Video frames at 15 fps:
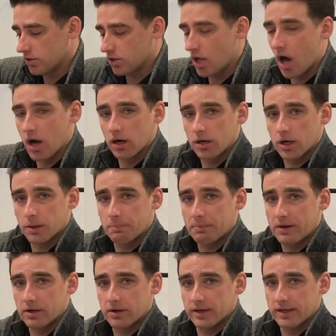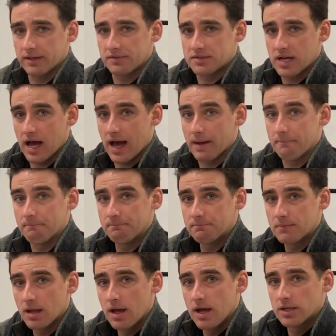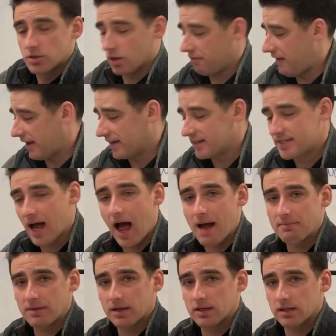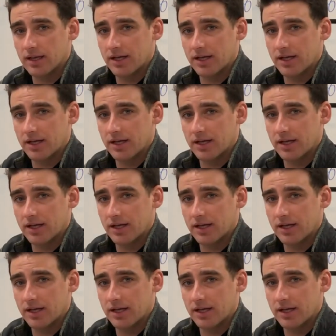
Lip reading: longer period of time. So if I could time the